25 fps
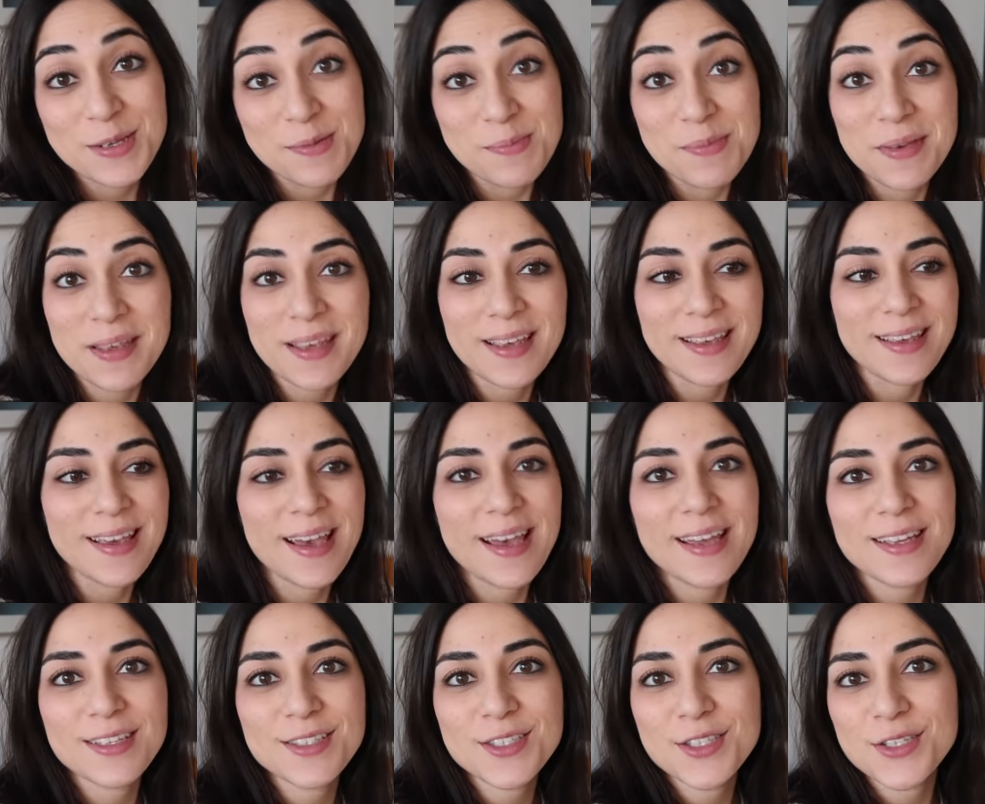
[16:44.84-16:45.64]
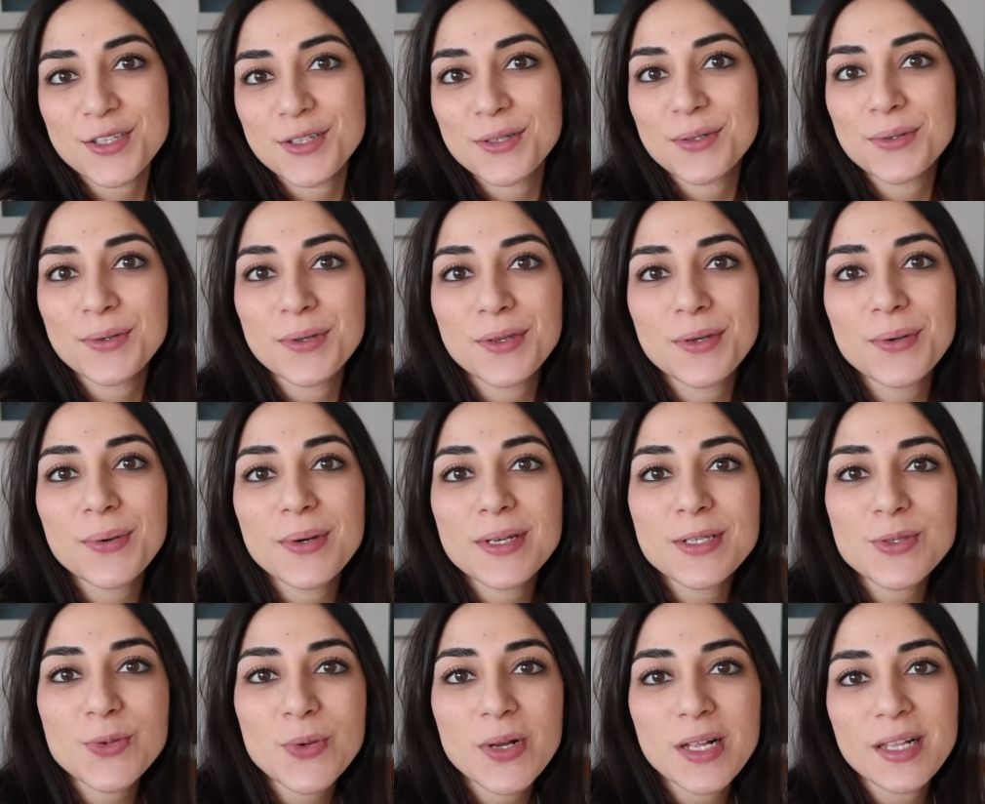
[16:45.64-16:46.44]
to me and to
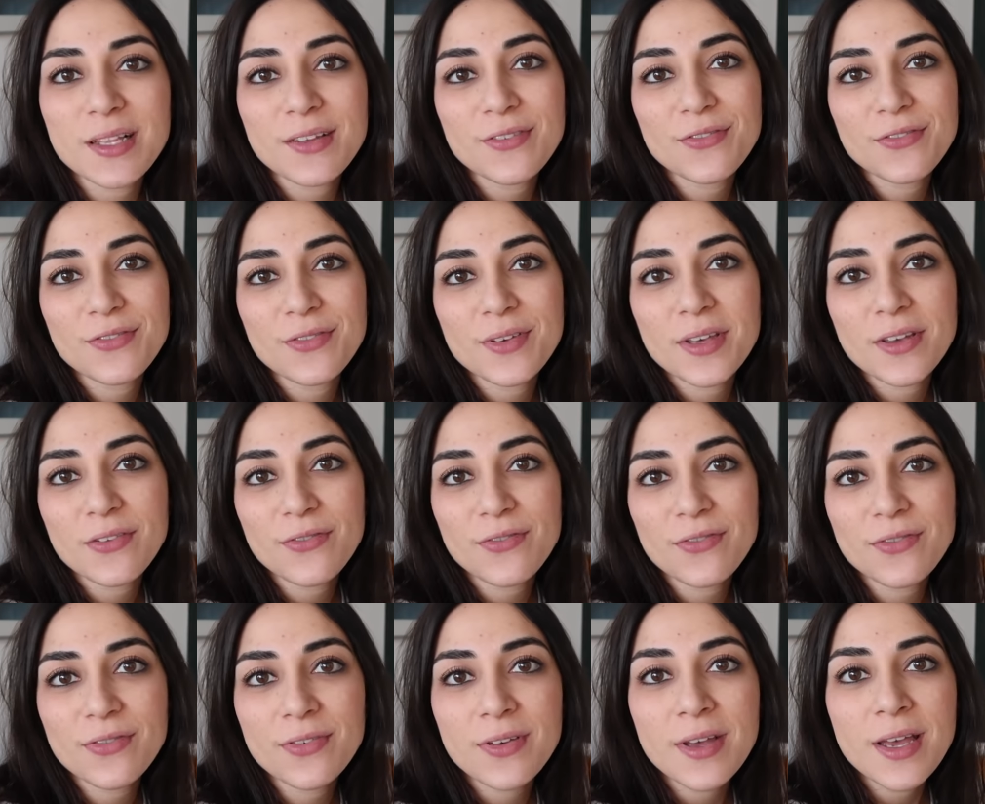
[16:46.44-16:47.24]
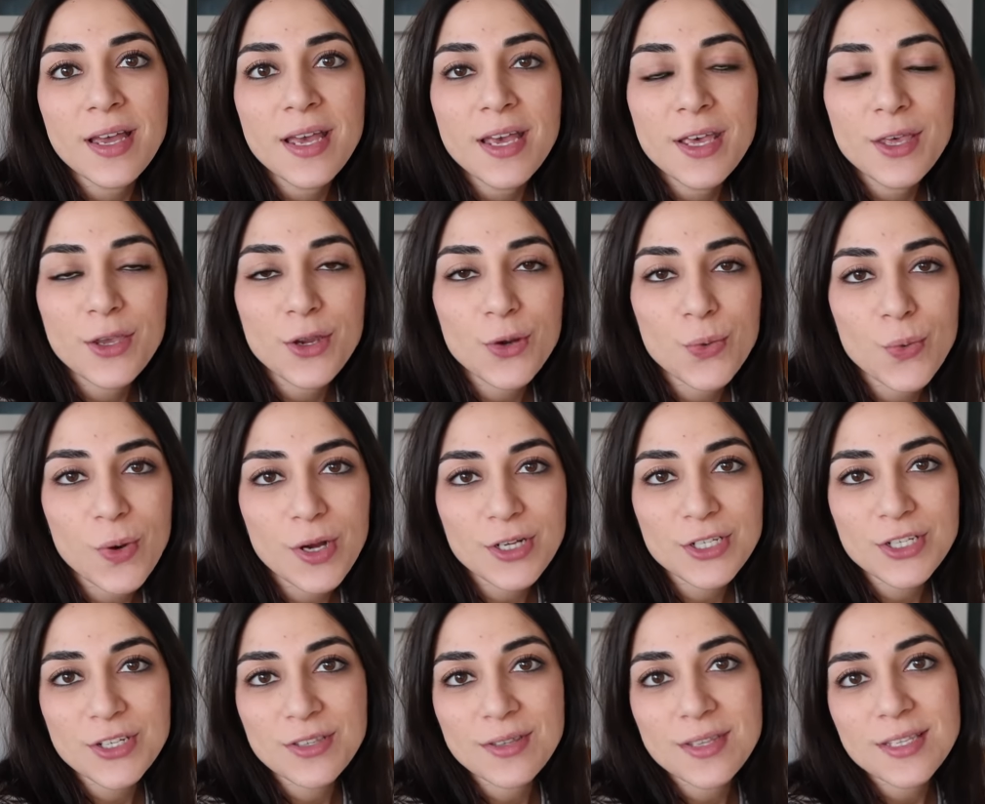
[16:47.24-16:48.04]
you as well. If, if you're
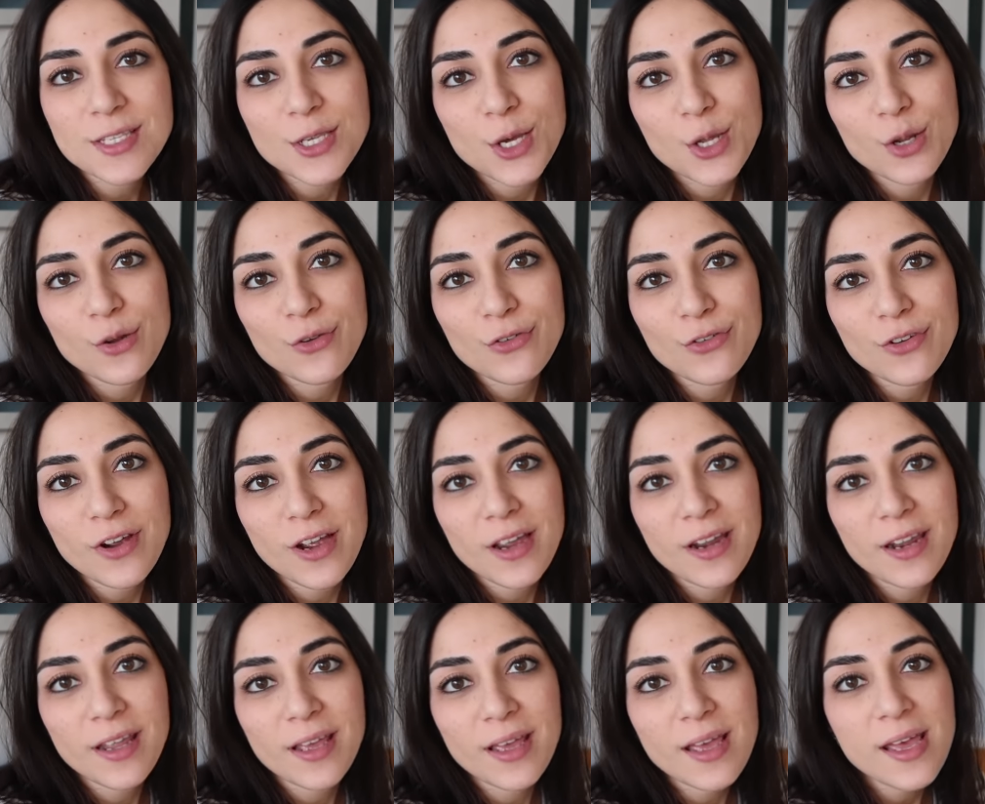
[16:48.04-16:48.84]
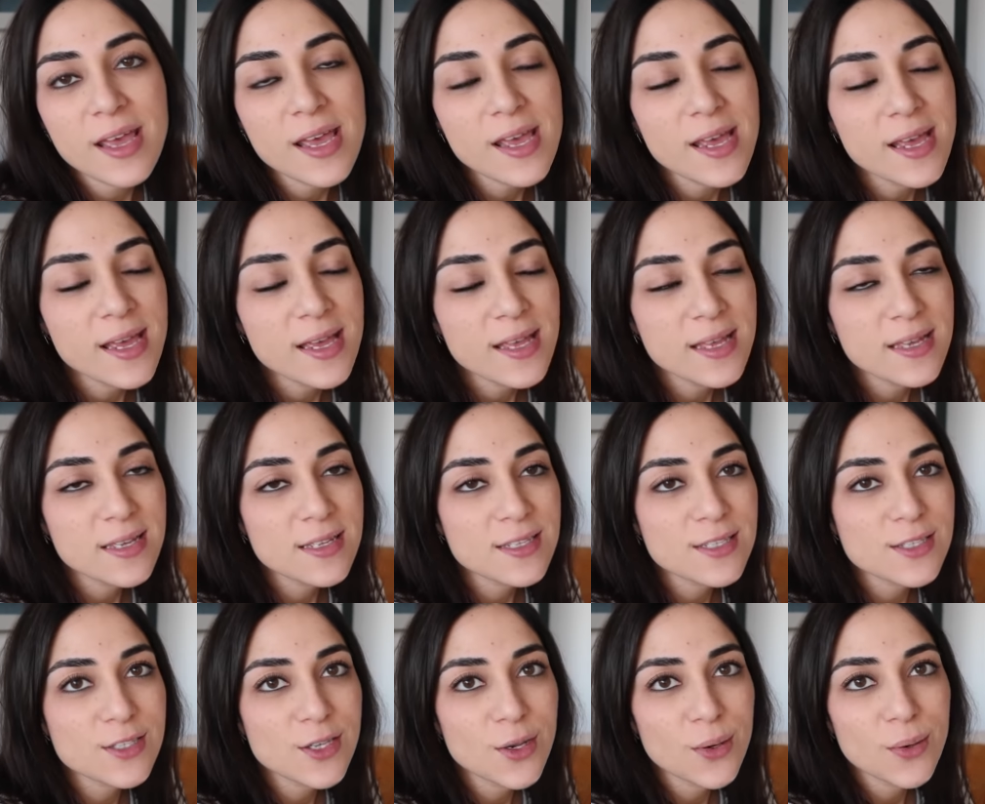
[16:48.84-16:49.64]
watching this on a Friday.
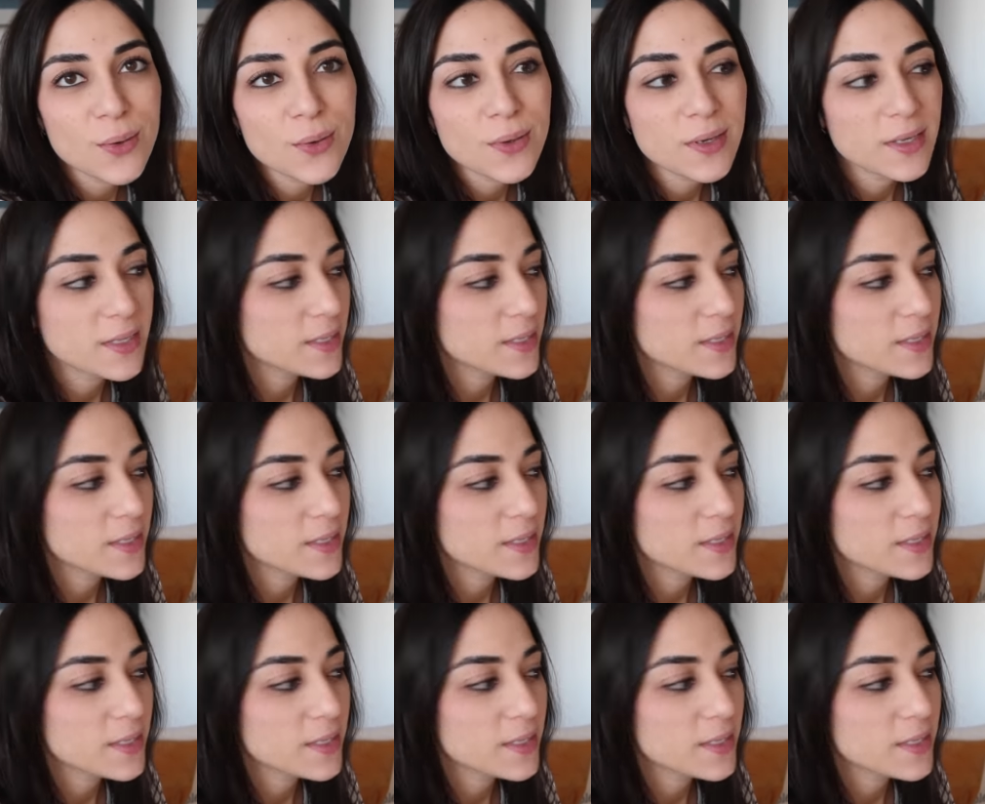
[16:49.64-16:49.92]
So